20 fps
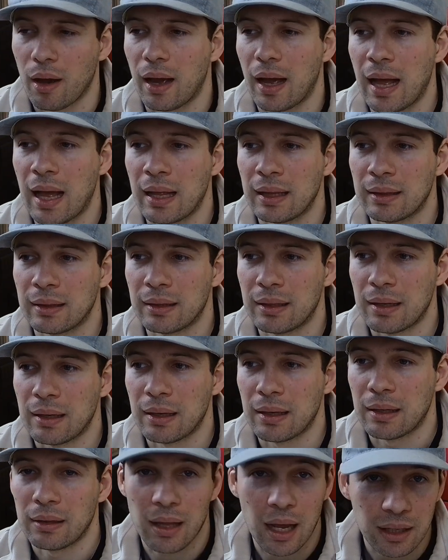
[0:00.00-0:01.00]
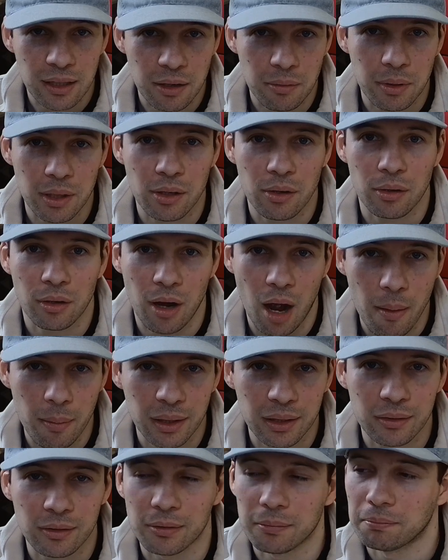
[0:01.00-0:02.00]
And like the video,
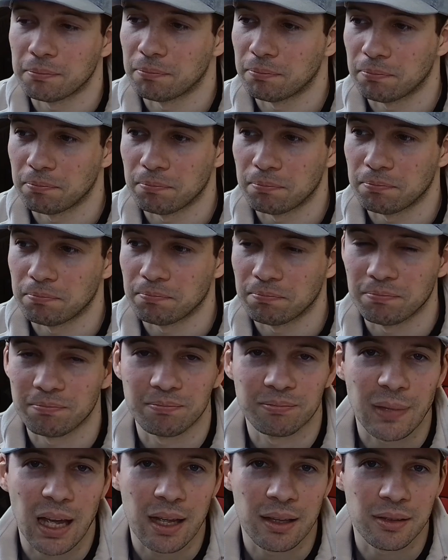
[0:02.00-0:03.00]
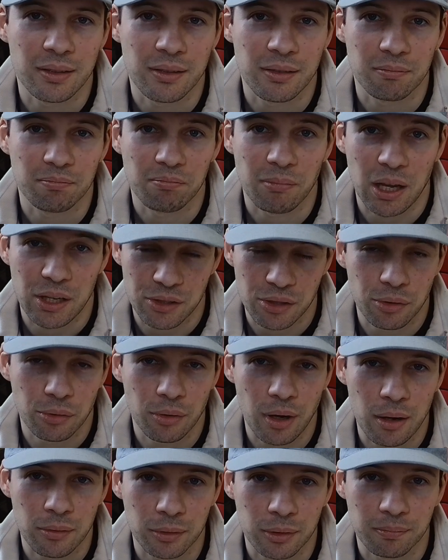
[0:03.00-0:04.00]
comment, and I see you
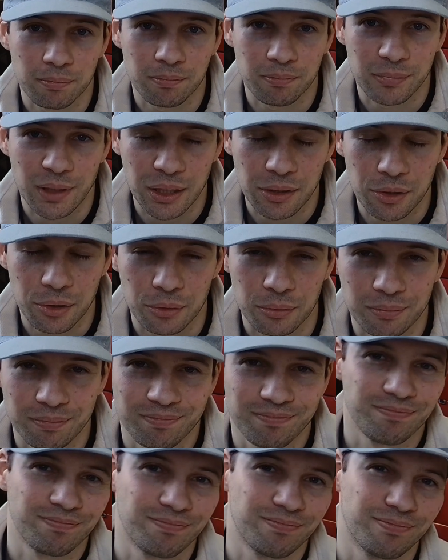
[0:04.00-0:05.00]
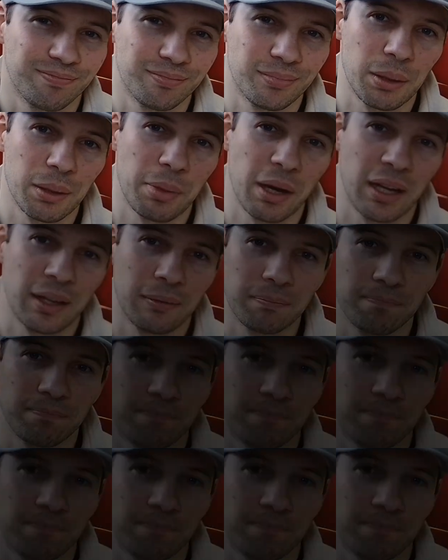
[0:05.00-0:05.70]
around. Thank you. Bye bye.